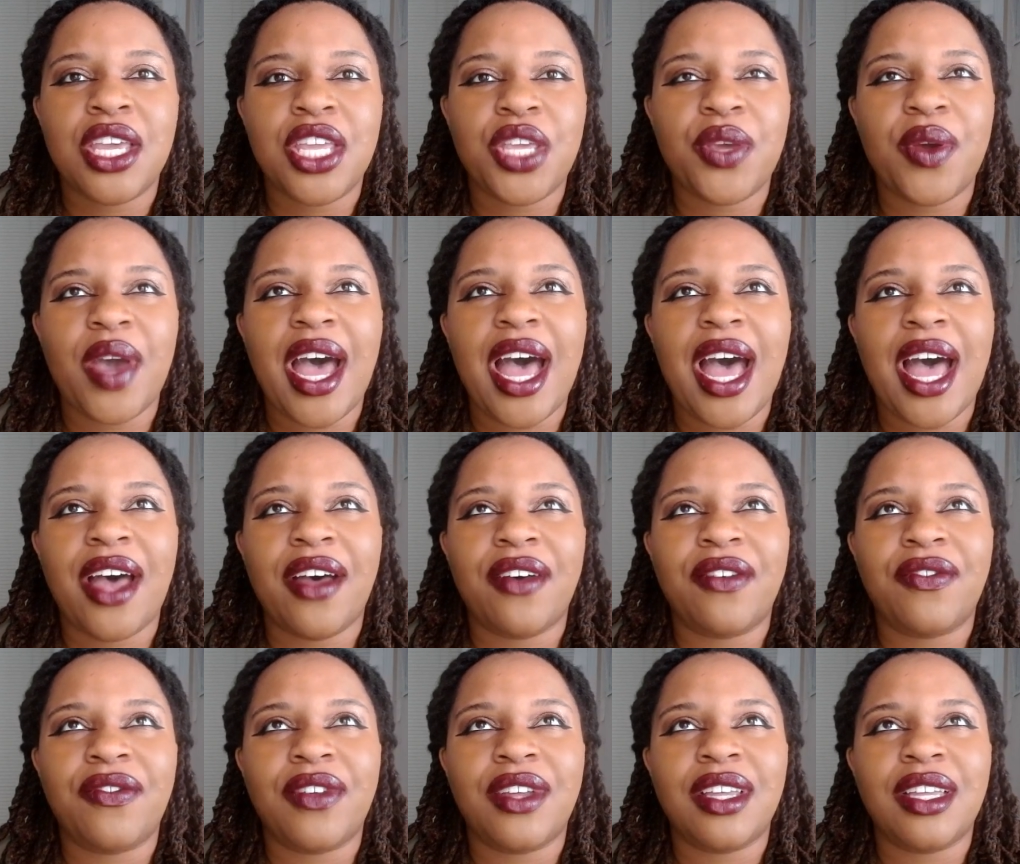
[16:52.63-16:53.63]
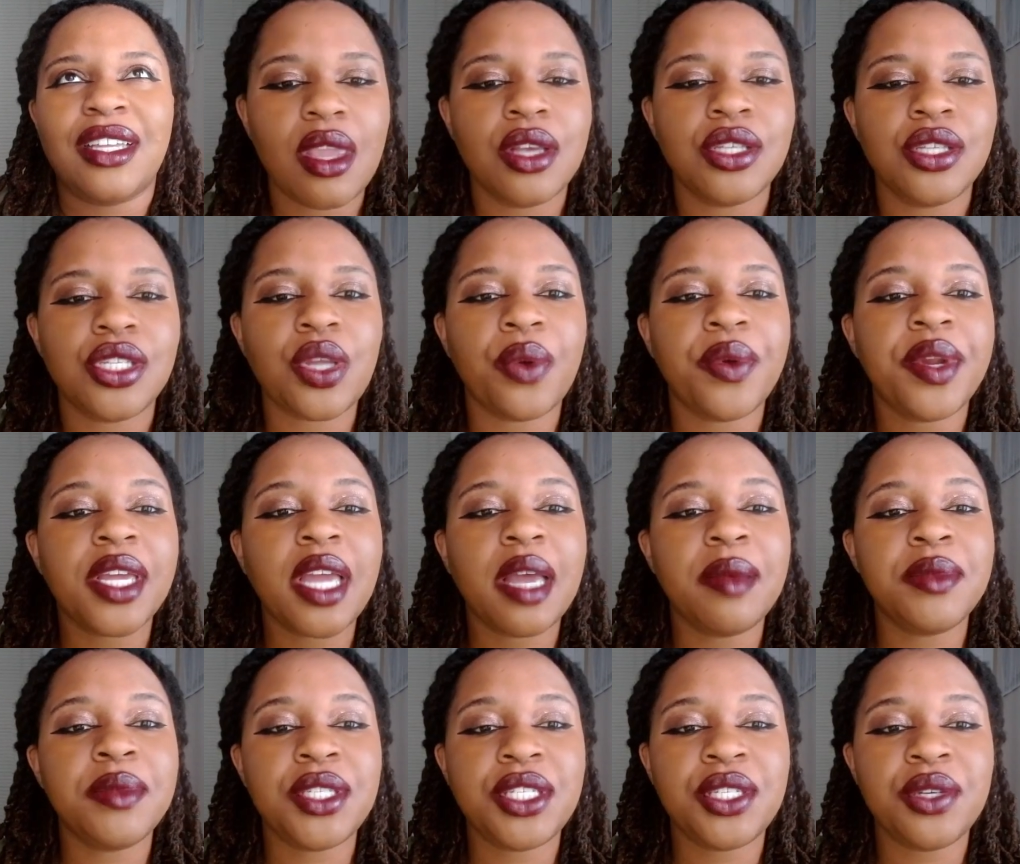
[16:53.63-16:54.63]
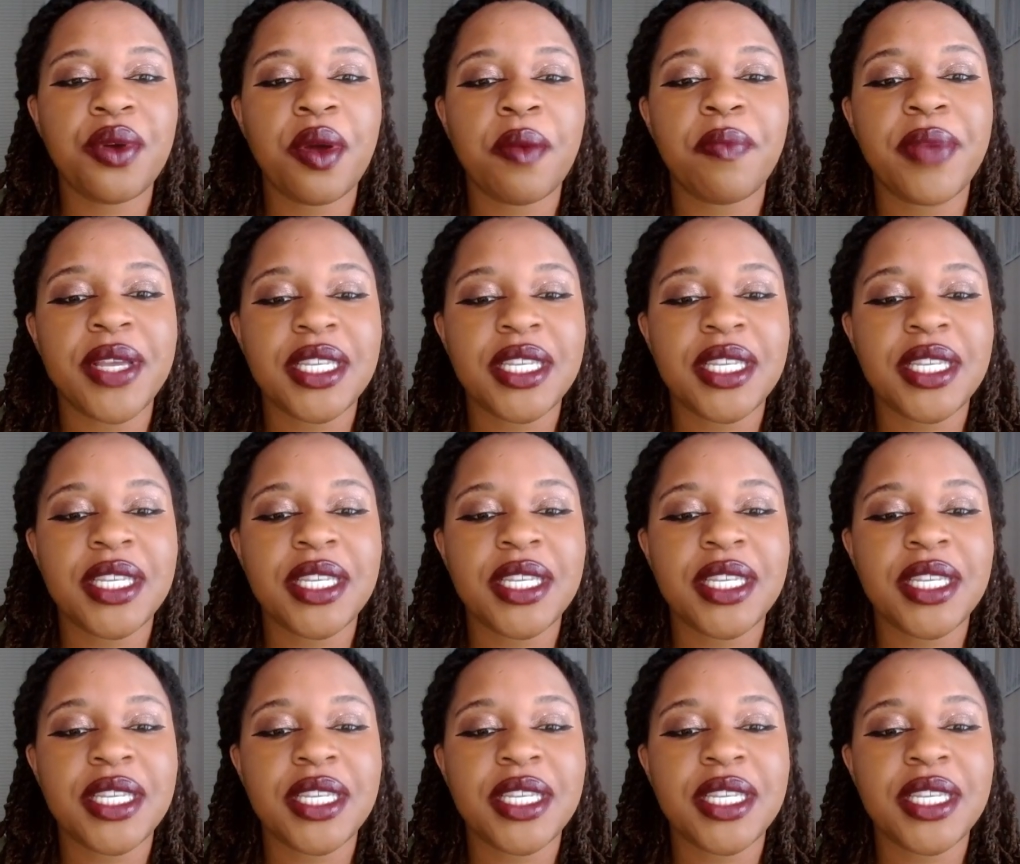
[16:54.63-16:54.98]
You have, so when it comes to